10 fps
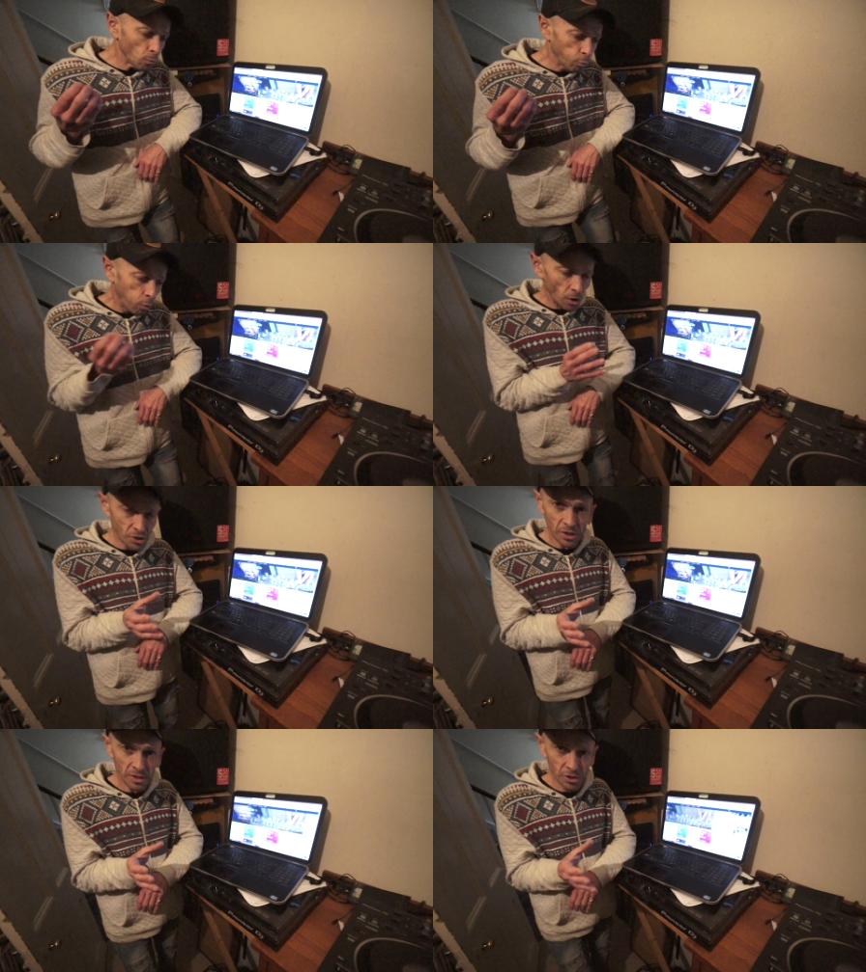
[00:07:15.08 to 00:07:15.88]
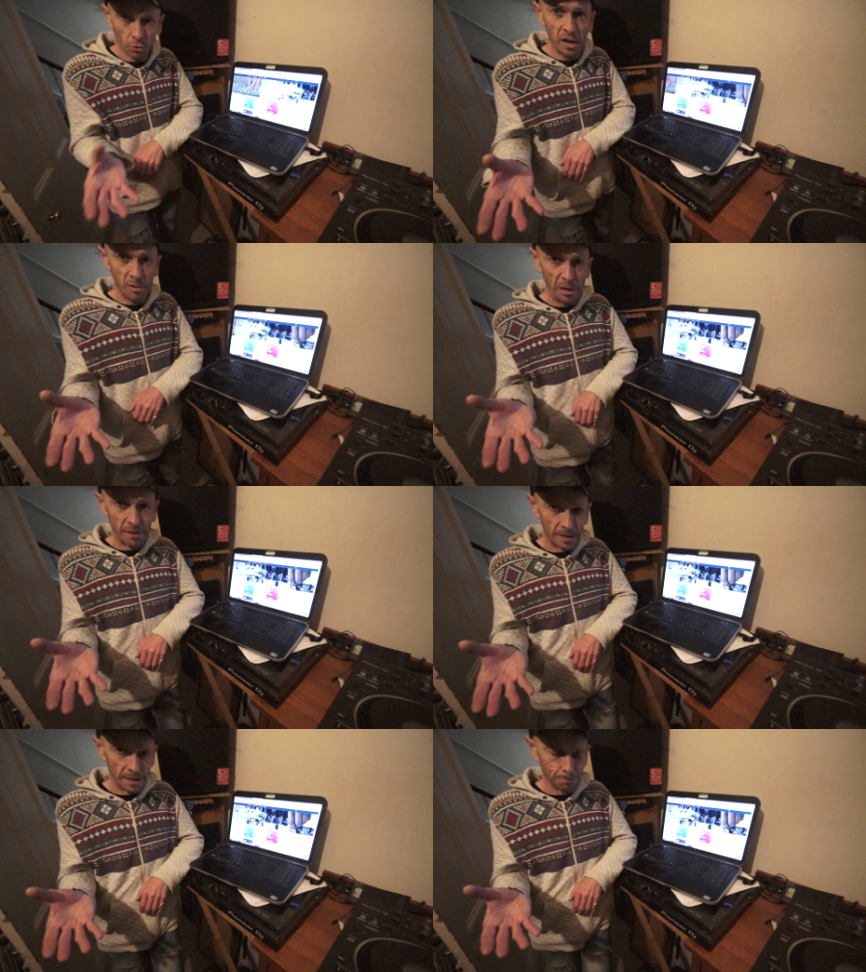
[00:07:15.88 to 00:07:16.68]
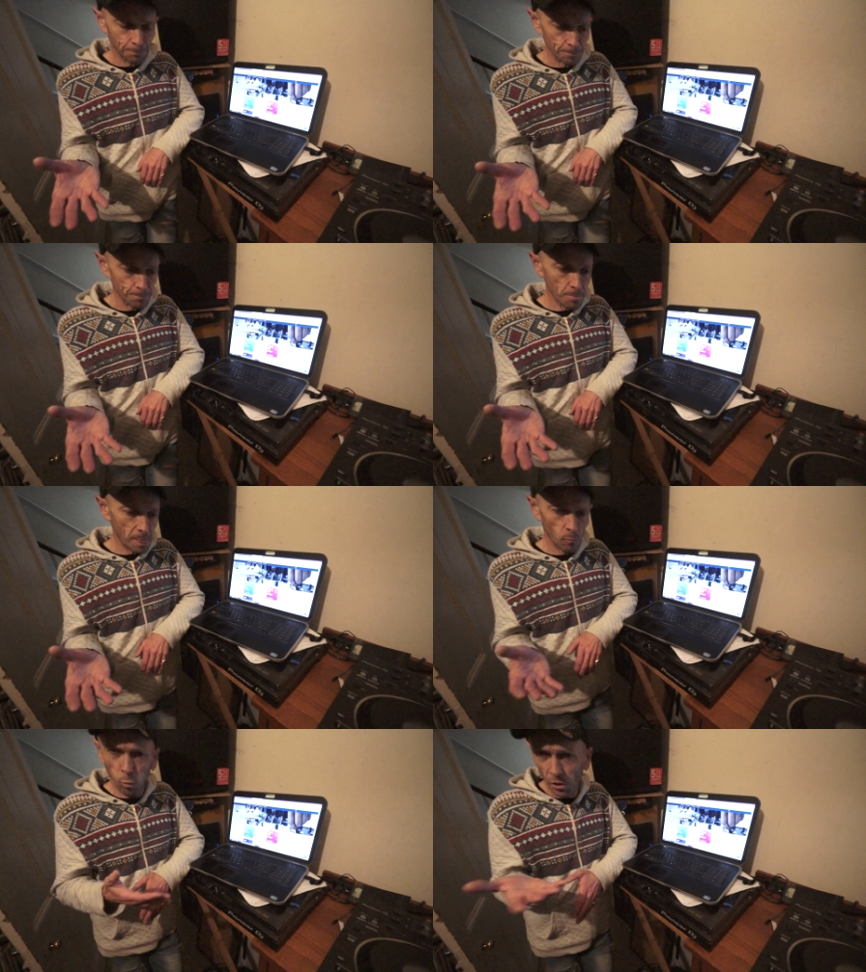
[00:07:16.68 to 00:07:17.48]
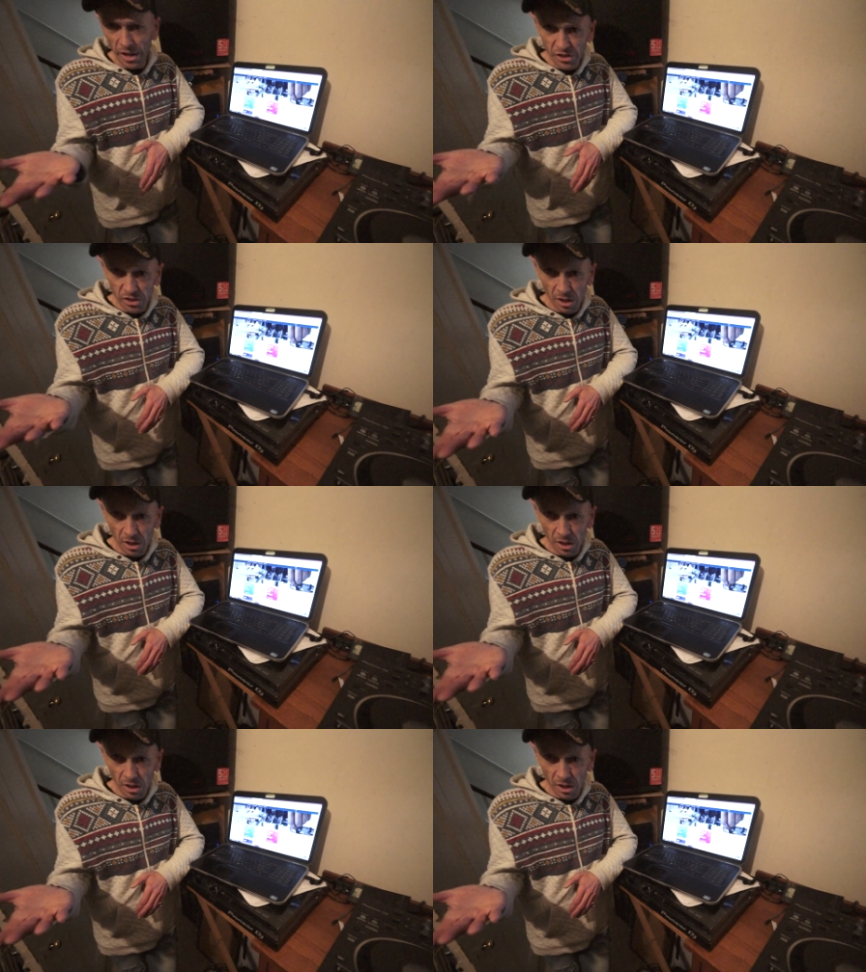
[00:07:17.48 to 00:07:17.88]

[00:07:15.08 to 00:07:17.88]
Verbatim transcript: what is great about that? What is?